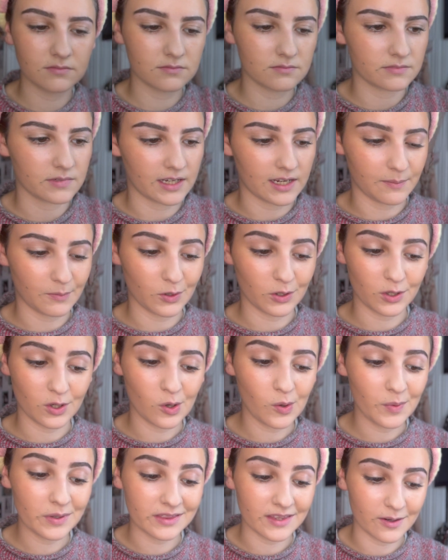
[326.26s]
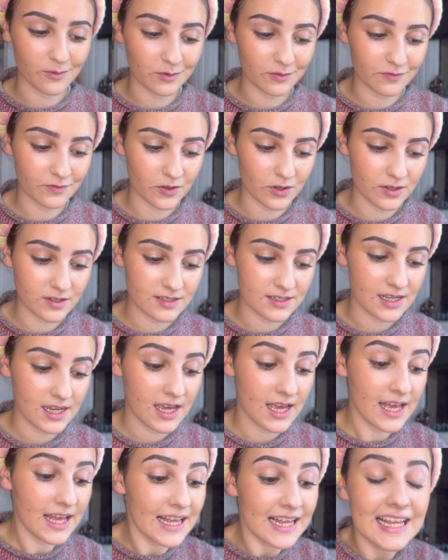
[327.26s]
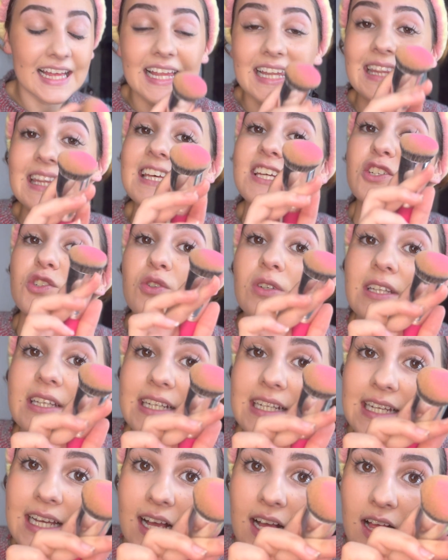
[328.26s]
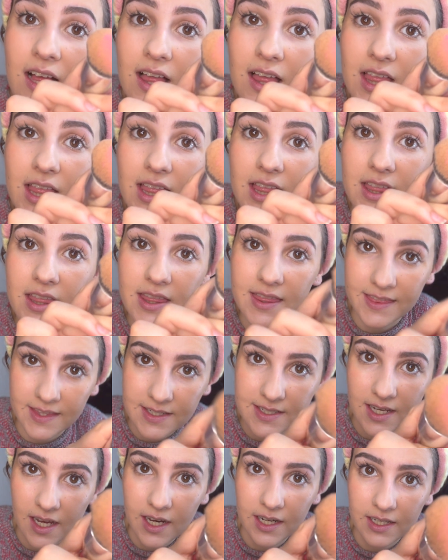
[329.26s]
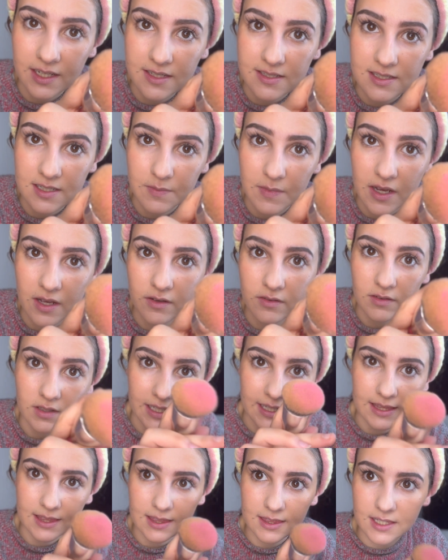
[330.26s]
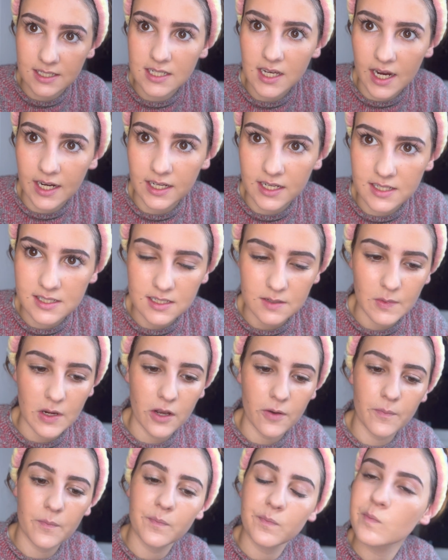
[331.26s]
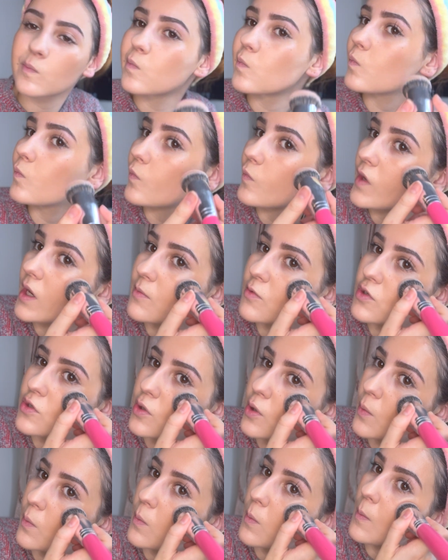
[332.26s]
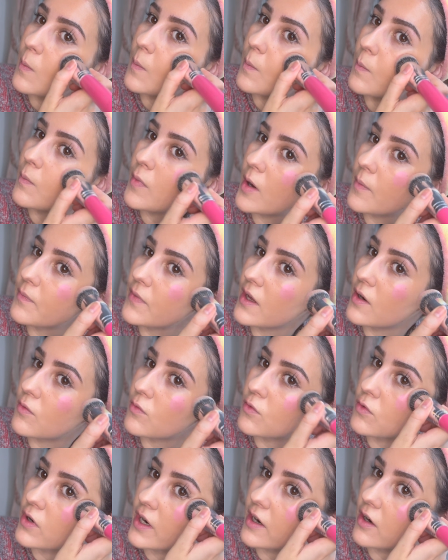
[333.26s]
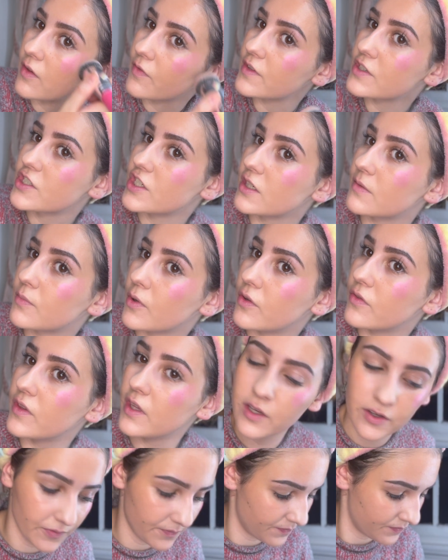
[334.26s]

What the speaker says: And I'm going to go on with that one first. Literally the tiniest amount, like the tiniest amount. I'm just going to pop that right on the cheekbone there.